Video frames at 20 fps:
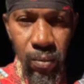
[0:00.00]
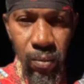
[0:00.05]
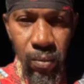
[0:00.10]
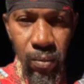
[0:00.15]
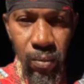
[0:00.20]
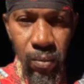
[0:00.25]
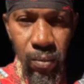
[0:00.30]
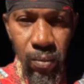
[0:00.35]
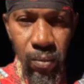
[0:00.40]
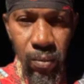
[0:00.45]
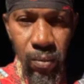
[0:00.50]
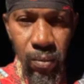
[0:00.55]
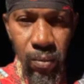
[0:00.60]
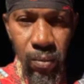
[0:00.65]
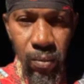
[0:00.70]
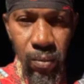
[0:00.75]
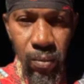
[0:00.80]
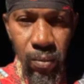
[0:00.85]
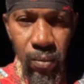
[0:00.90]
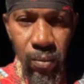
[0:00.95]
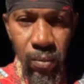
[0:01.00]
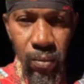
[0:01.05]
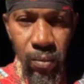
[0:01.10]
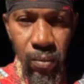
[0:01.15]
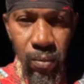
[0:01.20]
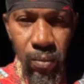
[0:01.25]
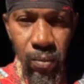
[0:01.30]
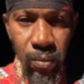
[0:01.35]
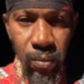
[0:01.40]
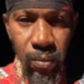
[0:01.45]

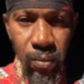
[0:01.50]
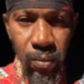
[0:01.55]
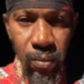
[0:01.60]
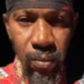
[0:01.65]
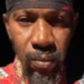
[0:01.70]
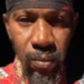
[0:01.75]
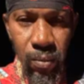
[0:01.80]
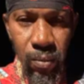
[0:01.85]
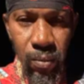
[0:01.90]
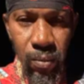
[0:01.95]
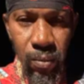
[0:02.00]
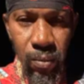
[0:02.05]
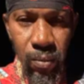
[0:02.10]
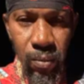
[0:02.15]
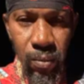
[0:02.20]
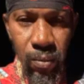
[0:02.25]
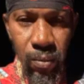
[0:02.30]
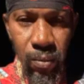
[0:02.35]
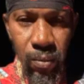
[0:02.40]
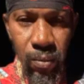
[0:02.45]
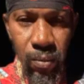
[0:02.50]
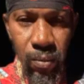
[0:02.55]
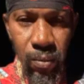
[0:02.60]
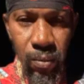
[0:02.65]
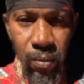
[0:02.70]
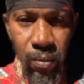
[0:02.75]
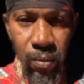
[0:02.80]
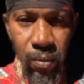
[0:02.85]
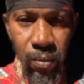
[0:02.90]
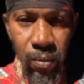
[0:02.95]

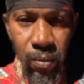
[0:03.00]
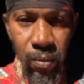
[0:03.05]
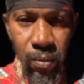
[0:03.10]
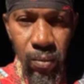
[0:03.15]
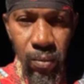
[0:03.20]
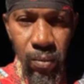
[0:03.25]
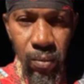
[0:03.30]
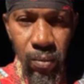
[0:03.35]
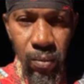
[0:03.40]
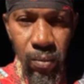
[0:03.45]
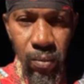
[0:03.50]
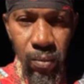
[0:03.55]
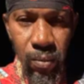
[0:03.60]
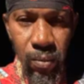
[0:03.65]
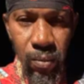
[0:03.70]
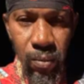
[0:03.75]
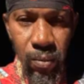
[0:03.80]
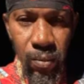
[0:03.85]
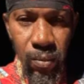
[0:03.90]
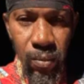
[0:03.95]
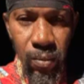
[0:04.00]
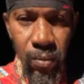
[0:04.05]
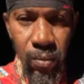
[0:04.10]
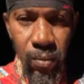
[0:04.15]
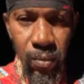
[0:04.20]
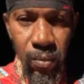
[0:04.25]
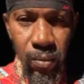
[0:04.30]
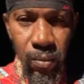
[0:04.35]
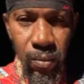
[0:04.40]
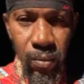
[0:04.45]

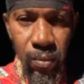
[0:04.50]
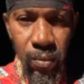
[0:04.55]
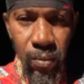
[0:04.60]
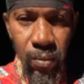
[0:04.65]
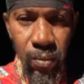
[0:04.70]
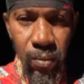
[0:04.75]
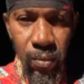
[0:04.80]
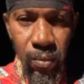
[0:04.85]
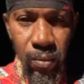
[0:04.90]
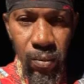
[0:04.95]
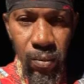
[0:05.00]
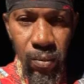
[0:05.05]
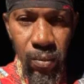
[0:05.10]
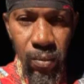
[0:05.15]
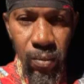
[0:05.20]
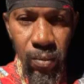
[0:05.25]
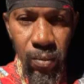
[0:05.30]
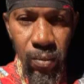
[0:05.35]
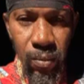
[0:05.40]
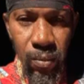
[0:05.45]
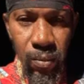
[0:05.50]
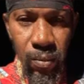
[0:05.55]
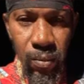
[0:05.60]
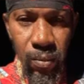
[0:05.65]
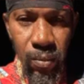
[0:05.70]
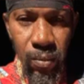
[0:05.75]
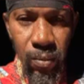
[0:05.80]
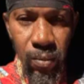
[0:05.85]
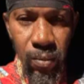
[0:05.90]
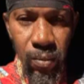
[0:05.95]

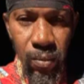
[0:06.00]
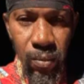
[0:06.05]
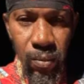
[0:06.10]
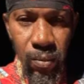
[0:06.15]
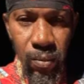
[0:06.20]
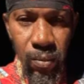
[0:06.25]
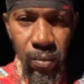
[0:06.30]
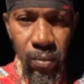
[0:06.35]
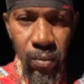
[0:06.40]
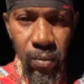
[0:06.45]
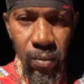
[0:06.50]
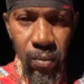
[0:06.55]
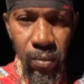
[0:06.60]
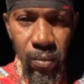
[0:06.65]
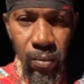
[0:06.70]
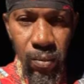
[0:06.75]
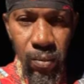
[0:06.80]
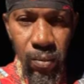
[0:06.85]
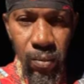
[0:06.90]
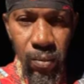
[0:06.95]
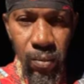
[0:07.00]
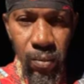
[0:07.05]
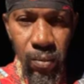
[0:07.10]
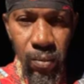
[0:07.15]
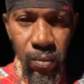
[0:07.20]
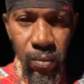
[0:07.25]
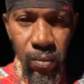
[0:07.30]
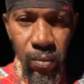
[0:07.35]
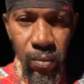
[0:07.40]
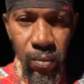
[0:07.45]

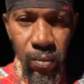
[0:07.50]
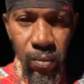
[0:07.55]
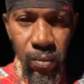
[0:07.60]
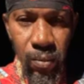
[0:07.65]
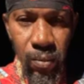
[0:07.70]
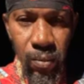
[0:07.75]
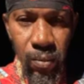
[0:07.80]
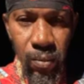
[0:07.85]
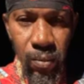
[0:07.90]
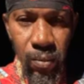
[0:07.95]
The person shown says nothing.